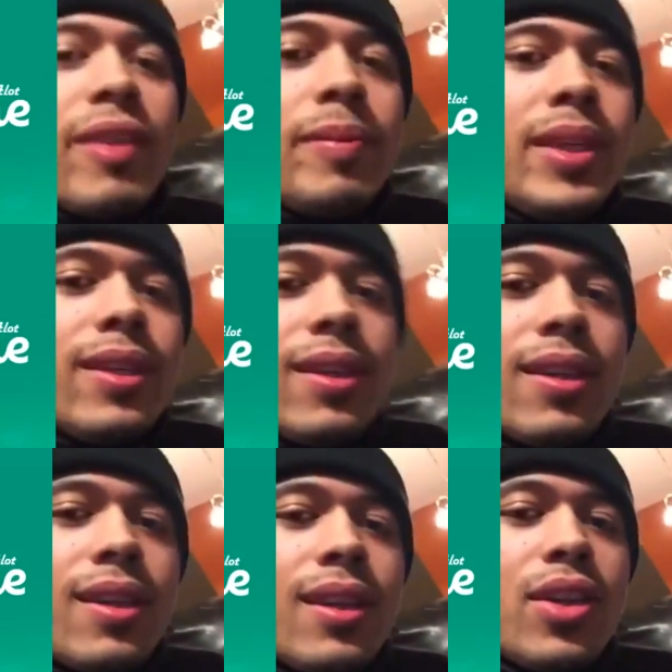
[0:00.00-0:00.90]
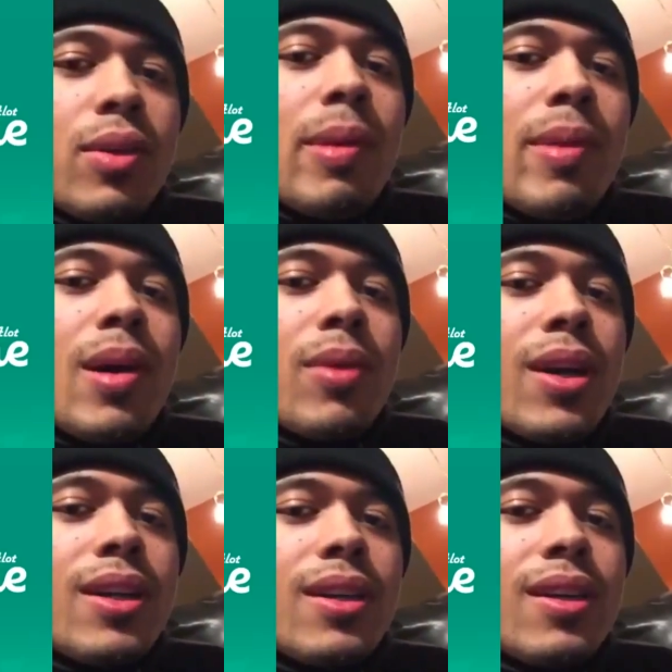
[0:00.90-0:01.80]
You love me? Yeah. You're my mom,
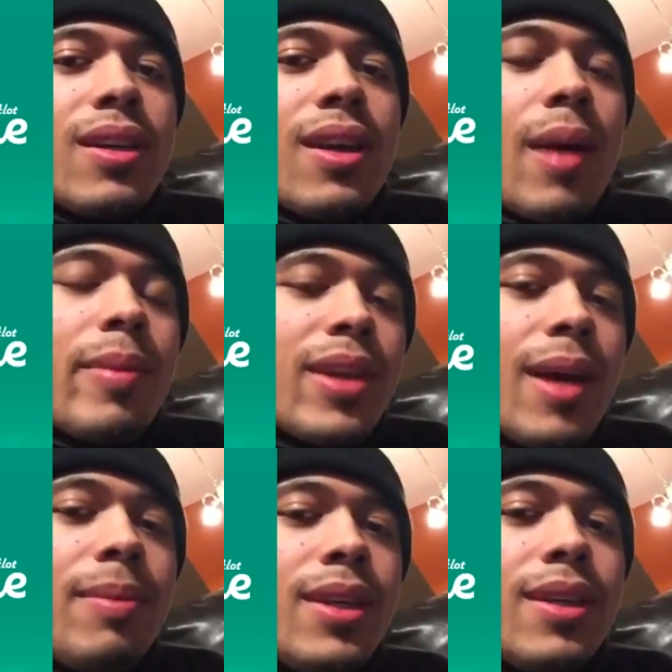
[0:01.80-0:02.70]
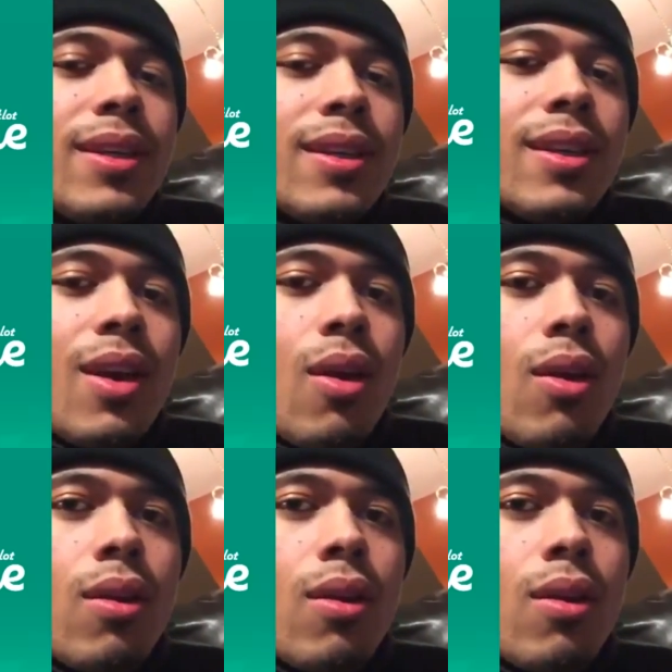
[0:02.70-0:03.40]
right? Yes. I'm adopted? Yes.